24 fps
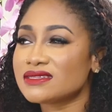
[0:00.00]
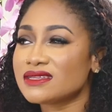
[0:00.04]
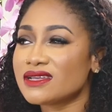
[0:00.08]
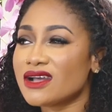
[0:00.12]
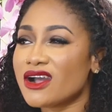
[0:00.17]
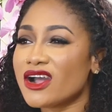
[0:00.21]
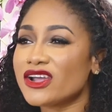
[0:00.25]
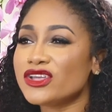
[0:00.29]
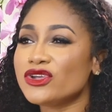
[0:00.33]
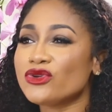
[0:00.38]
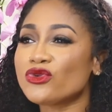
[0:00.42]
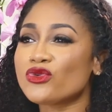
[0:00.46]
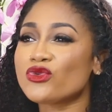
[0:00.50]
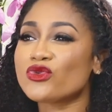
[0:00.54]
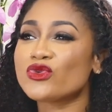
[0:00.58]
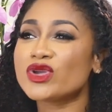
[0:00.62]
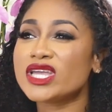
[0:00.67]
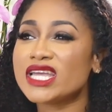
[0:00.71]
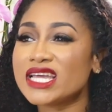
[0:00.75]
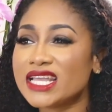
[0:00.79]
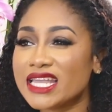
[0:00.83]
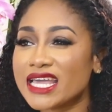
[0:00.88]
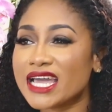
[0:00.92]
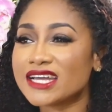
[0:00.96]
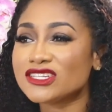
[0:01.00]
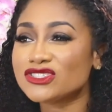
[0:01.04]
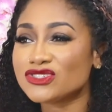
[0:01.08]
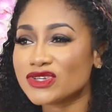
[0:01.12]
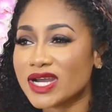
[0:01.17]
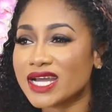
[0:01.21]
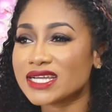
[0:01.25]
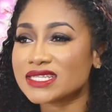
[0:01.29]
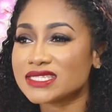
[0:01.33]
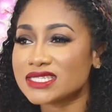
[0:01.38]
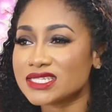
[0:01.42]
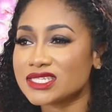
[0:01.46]
Are you really
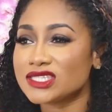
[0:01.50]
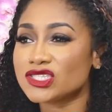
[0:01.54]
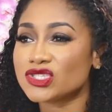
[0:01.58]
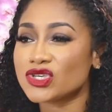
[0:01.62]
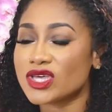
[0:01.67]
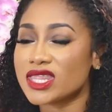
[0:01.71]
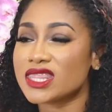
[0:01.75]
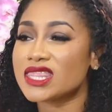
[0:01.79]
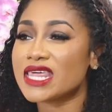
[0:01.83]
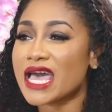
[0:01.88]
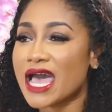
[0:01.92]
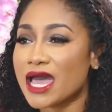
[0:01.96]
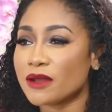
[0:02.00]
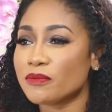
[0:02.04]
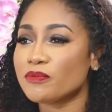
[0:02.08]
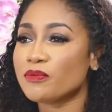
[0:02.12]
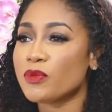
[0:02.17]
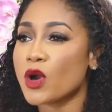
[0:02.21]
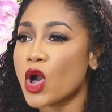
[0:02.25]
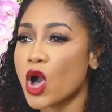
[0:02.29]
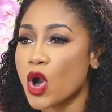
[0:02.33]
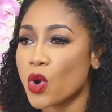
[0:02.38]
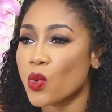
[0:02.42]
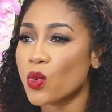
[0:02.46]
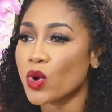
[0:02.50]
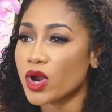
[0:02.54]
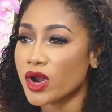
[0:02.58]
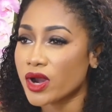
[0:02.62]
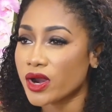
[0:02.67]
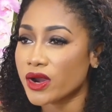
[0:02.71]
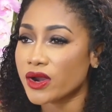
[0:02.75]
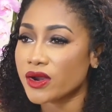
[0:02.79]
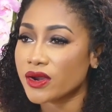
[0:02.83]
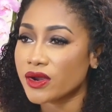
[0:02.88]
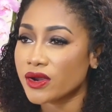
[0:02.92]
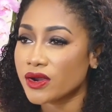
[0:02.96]
attracted to that
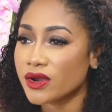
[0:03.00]
power